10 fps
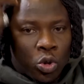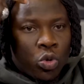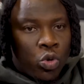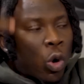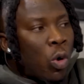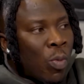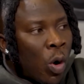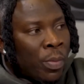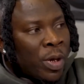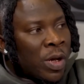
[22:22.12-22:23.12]
to know
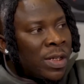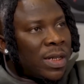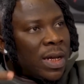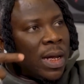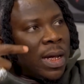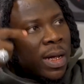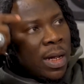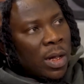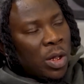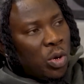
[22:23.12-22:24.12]
more because,
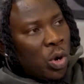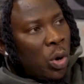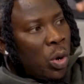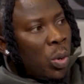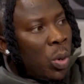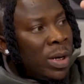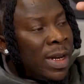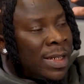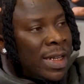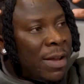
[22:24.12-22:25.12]
you know,
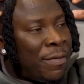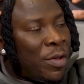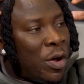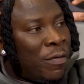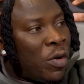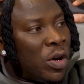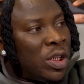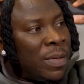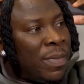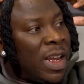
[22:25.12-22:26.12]
they say the fear of God
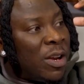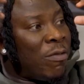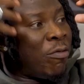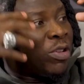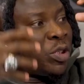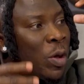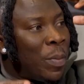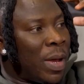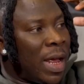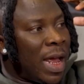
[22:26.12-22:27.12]
is the beginning of
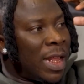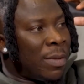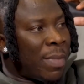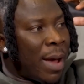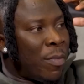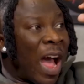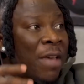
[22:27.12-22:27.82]
wisdom in the Bible.